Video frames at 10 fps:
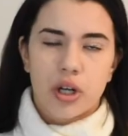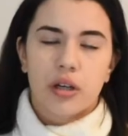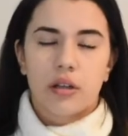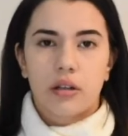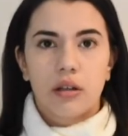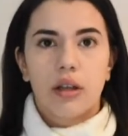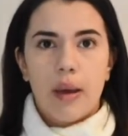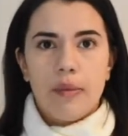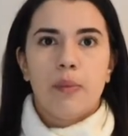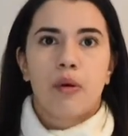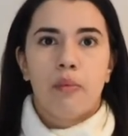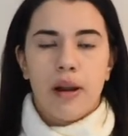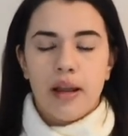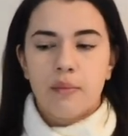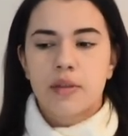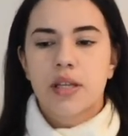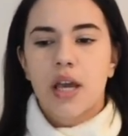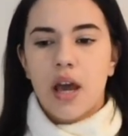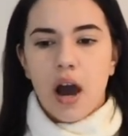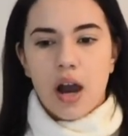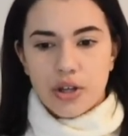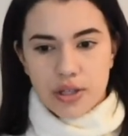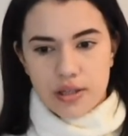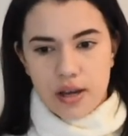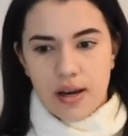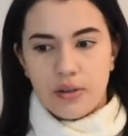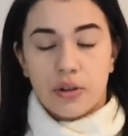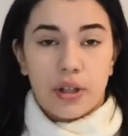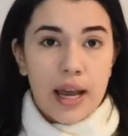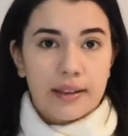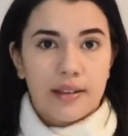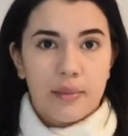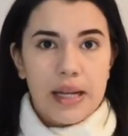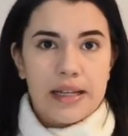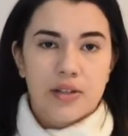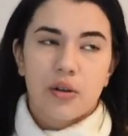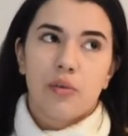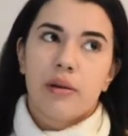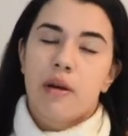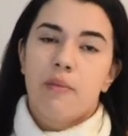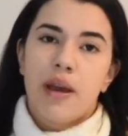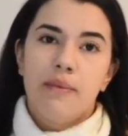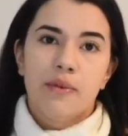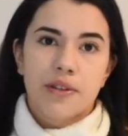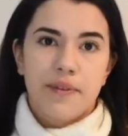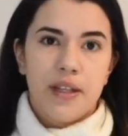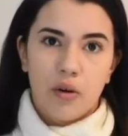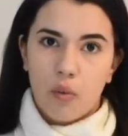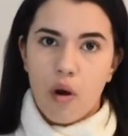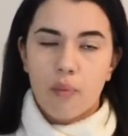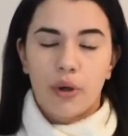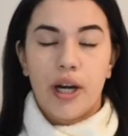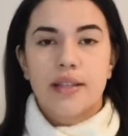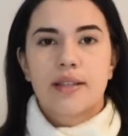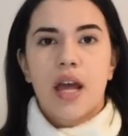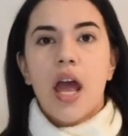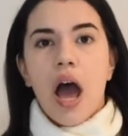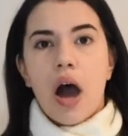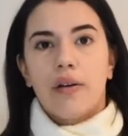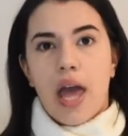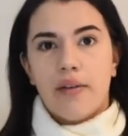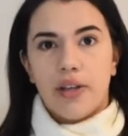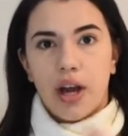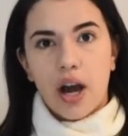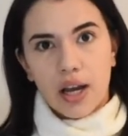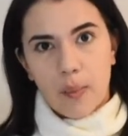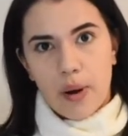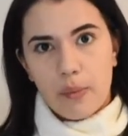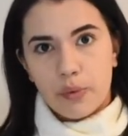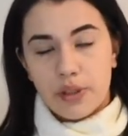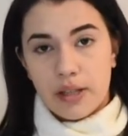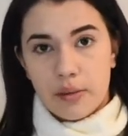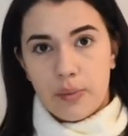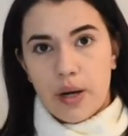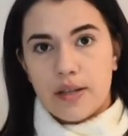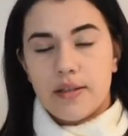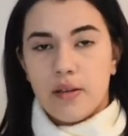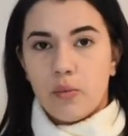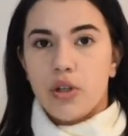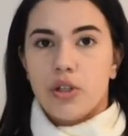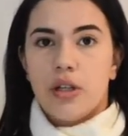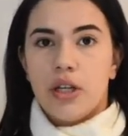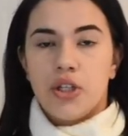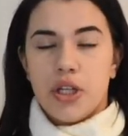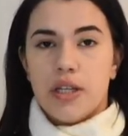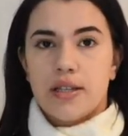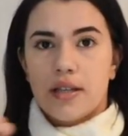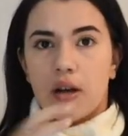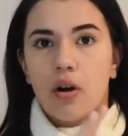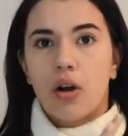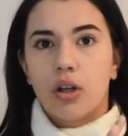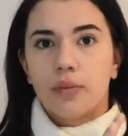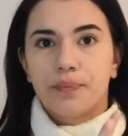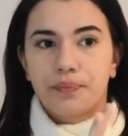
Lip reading: and get me problems, I just decided to collect the milk. So when my baby was feeding on one breast, I would have the Haka pump on the other breast. It would literally suck on